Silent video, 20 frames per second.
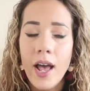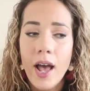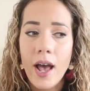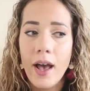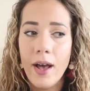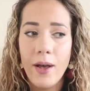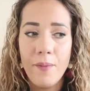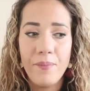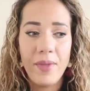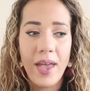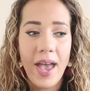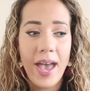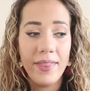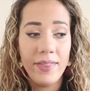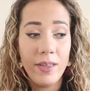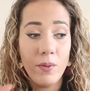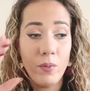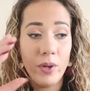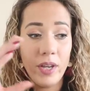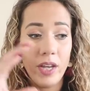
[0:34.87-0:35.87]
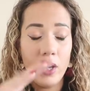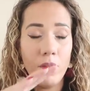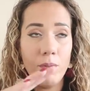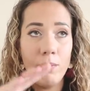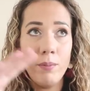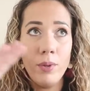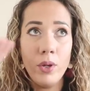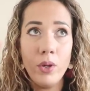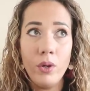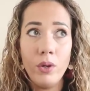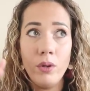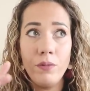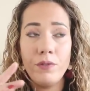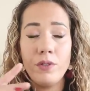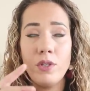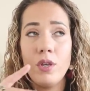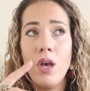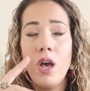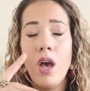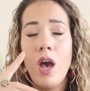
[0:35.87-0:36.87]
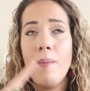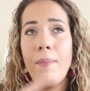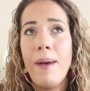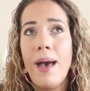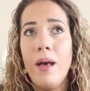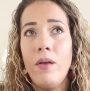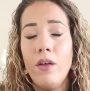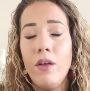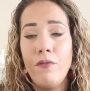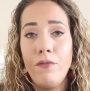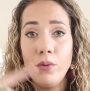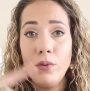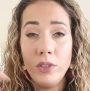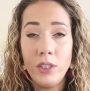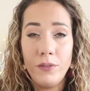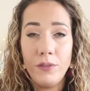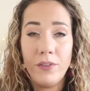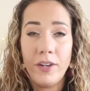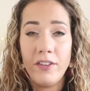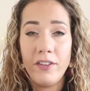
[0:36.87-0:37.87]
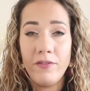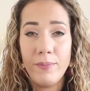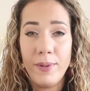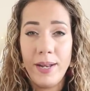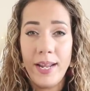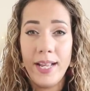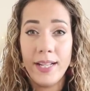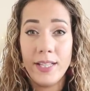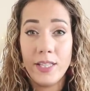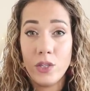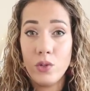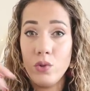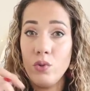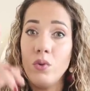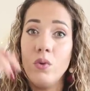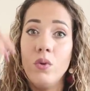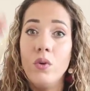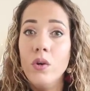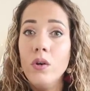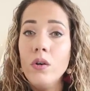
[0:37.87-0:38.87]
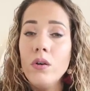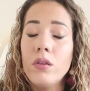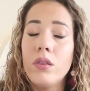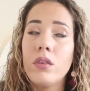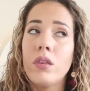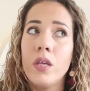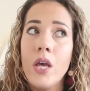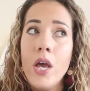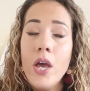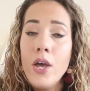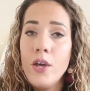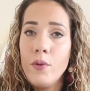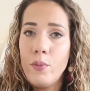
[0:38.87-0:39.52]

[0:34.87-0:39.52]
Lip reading: And then we're gonna move to about 45 minutes north,